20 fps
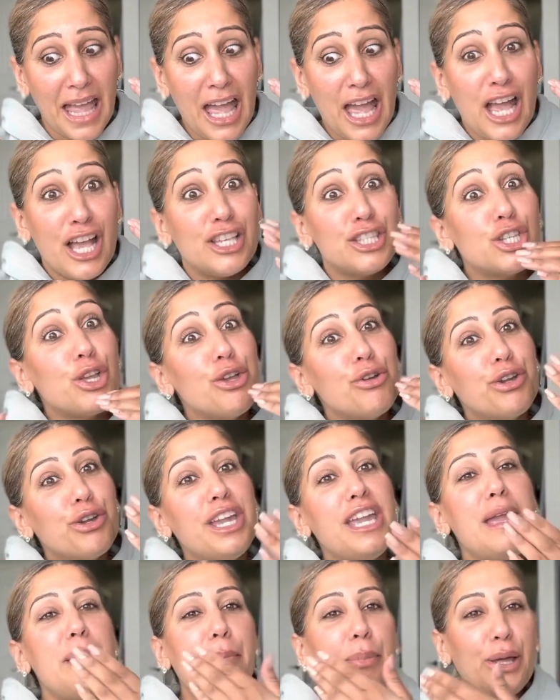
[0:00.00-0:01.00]
So you
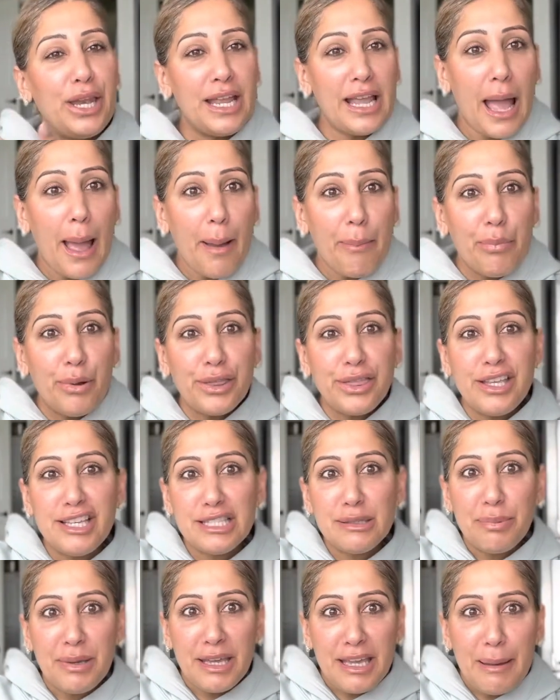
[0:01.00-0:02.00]
keep putting up with
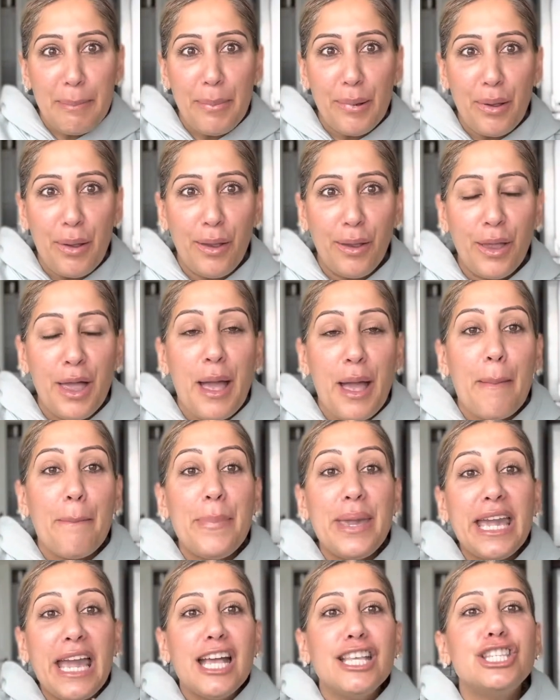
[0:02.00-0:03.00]
these people
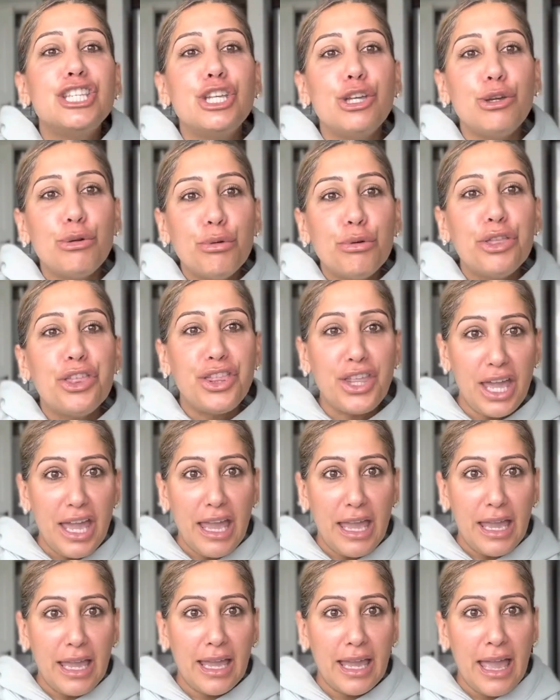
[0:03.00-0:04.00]
because you
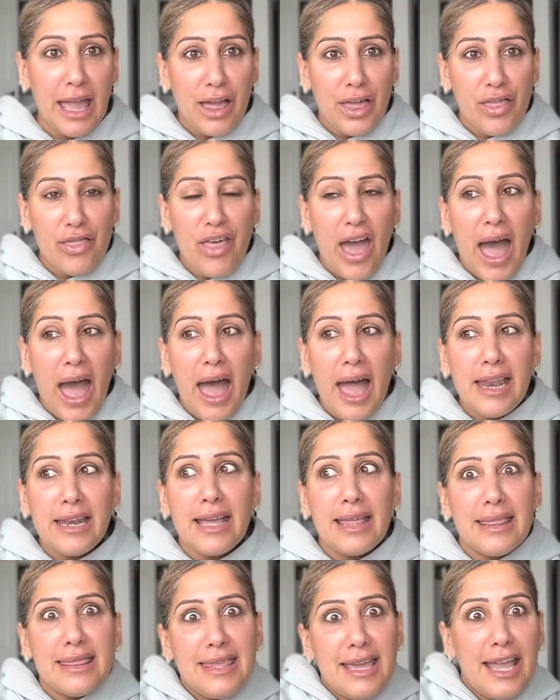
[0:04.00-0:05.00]
think that
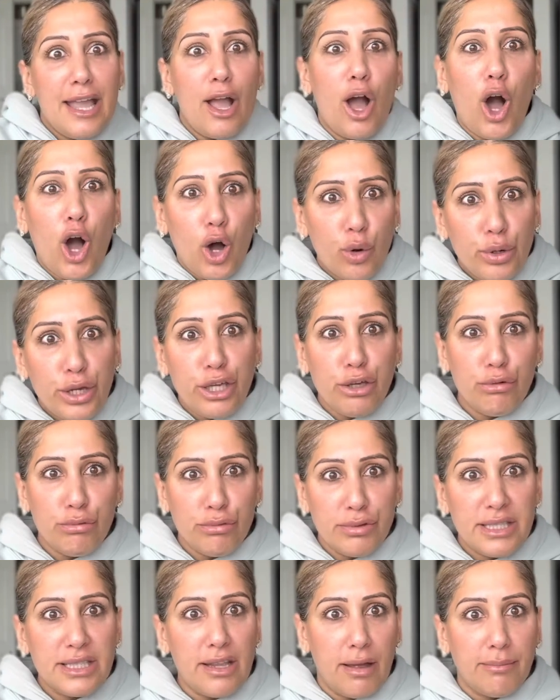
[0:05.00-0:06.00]
they owe you
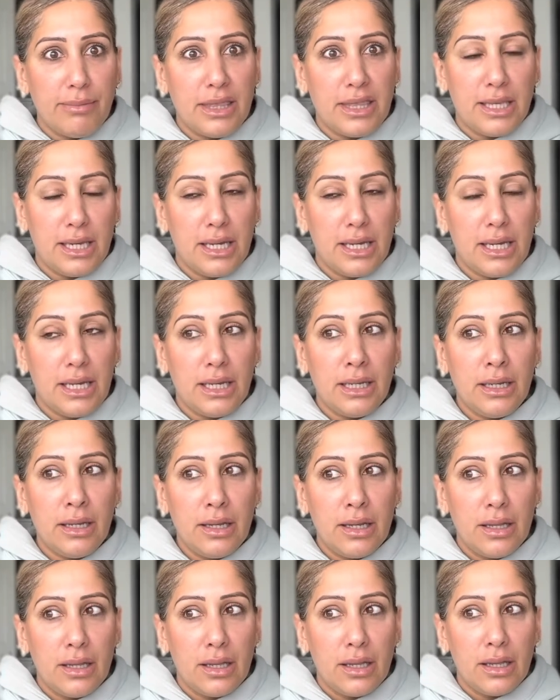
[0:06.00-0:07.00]

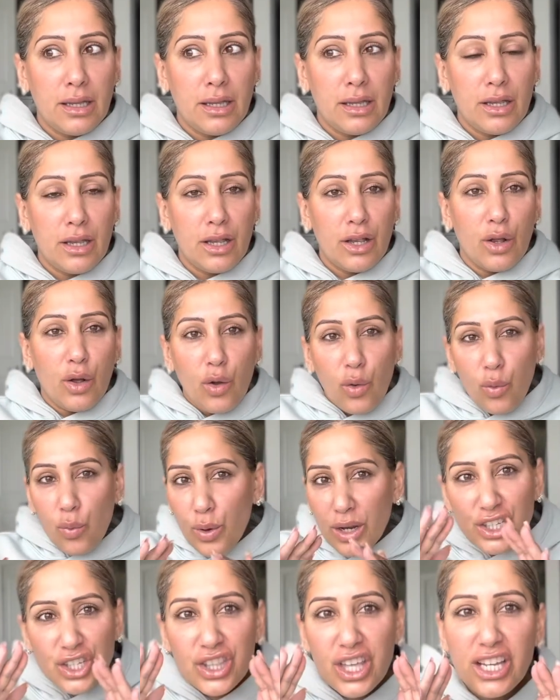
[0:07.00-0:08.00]
something,
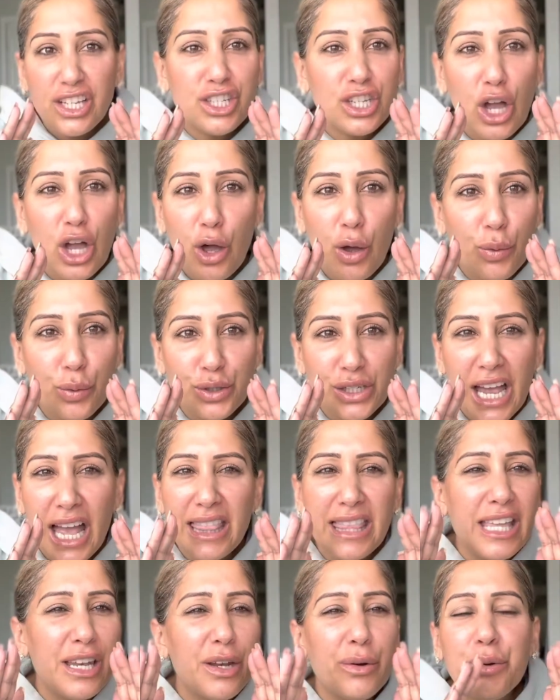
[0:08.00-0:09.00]
which they don't, and
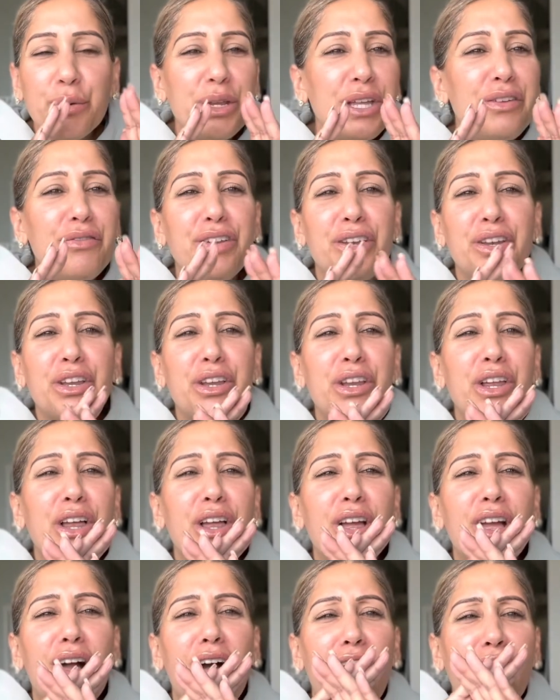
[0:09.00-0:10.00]
they don't even
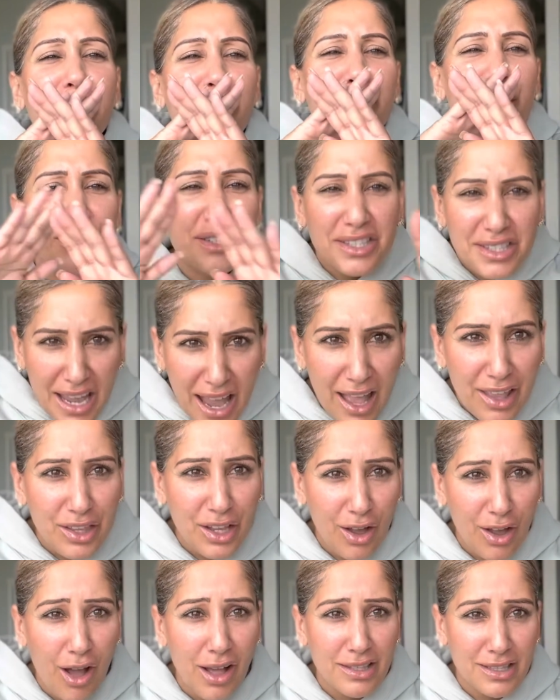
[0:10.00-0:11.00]
understand the
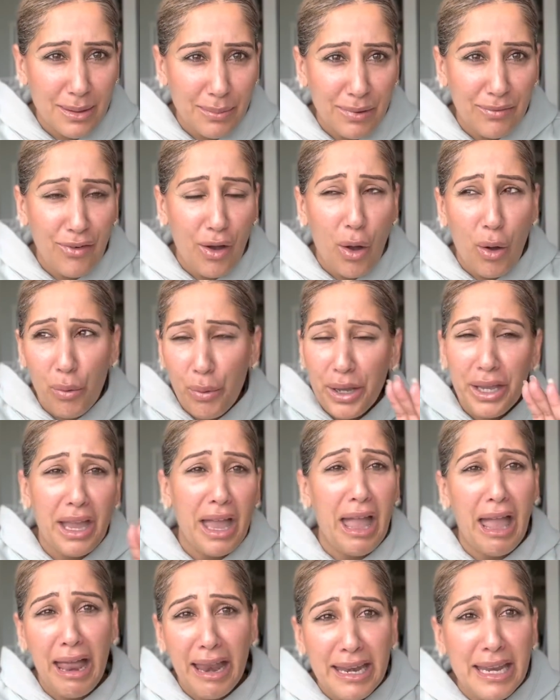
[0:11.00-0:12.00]
concept of owing
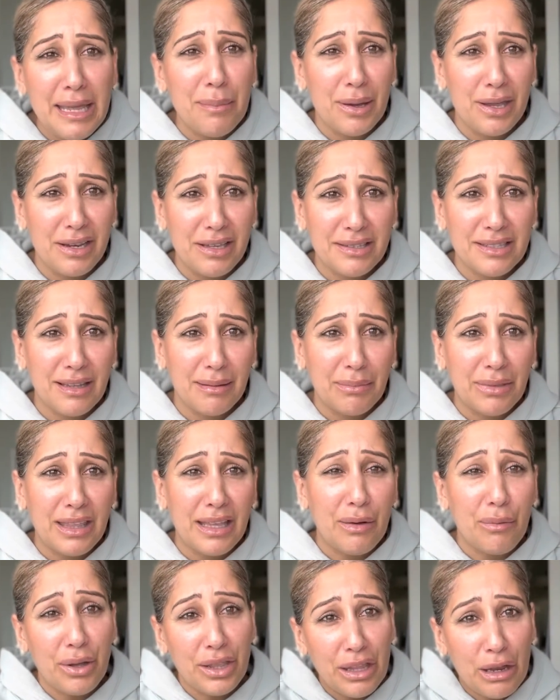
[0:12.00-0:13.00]
anybody
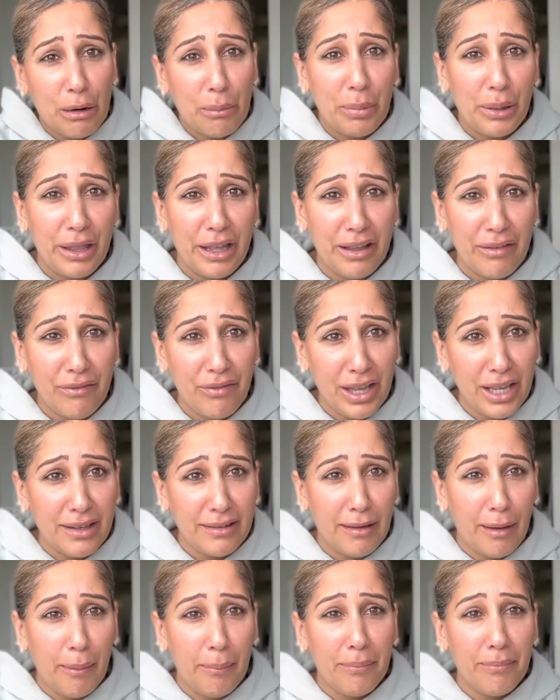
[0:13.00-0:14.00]
something when they're playing
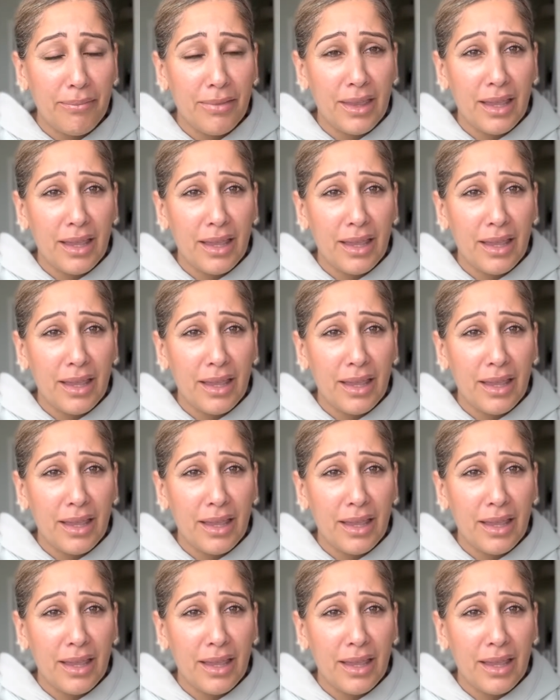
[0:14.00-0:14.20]
victim.